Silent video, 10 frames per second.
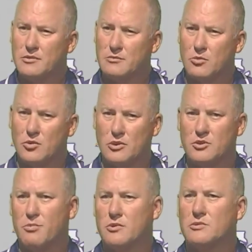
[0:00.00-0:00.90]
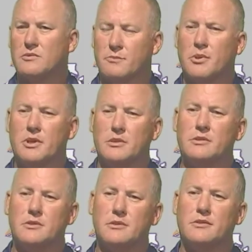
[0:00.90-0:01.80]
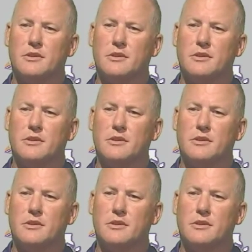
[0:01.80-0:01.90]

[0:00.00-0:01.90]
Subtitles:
some more explosive plays